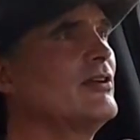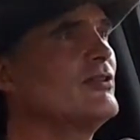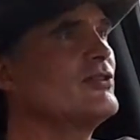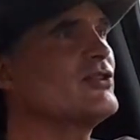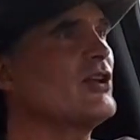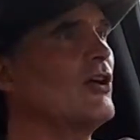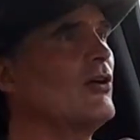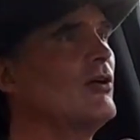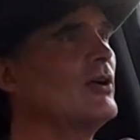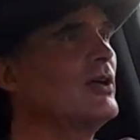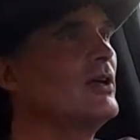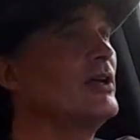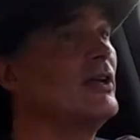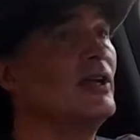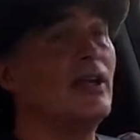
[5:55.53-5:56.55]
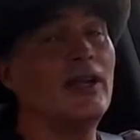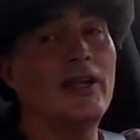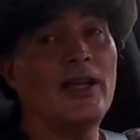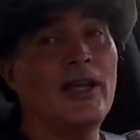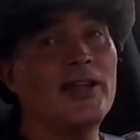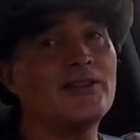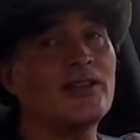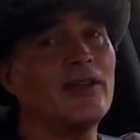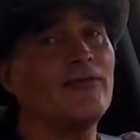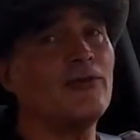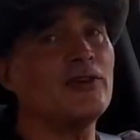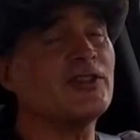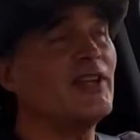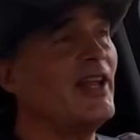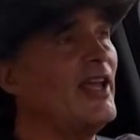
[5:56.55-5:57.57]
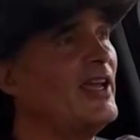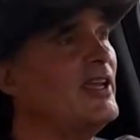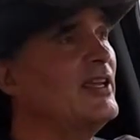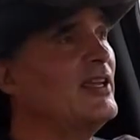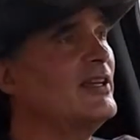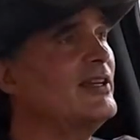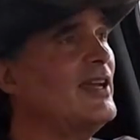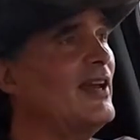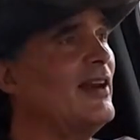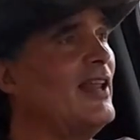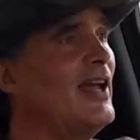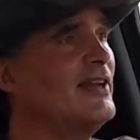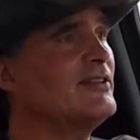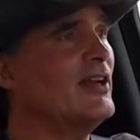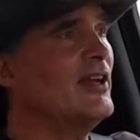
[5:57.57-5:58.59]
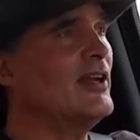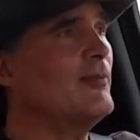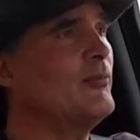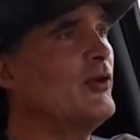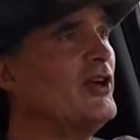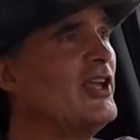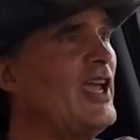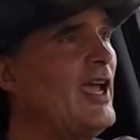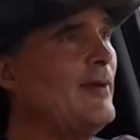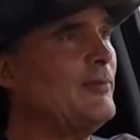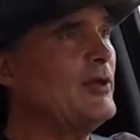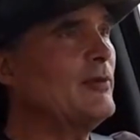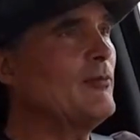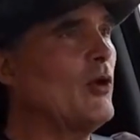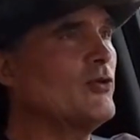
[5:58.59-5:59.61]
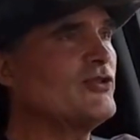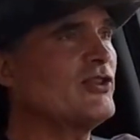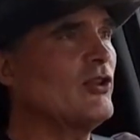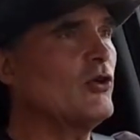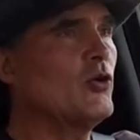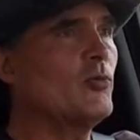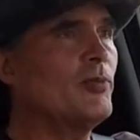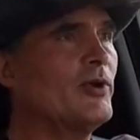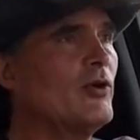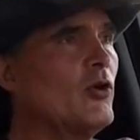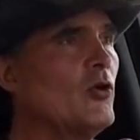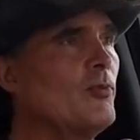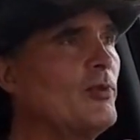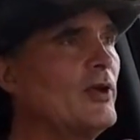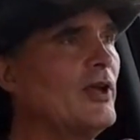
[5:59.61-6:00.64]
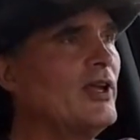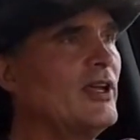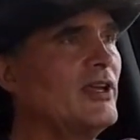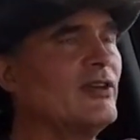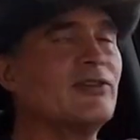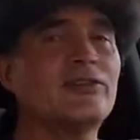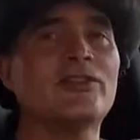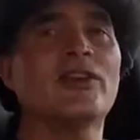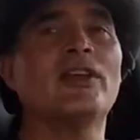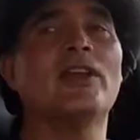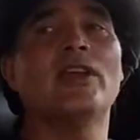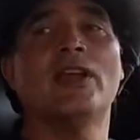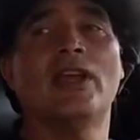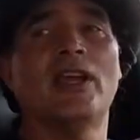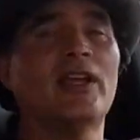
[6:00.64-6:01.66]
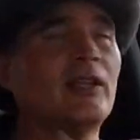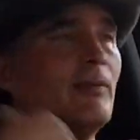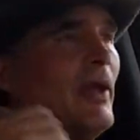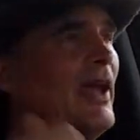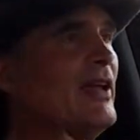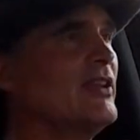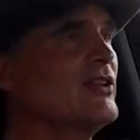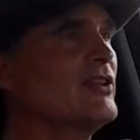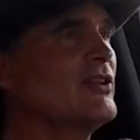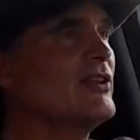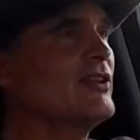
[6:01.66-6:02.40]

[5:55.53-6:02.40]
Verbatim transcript: there. So that's it for today. Got a lot done. I'm pretty happy. Most of the hoop is in the back of the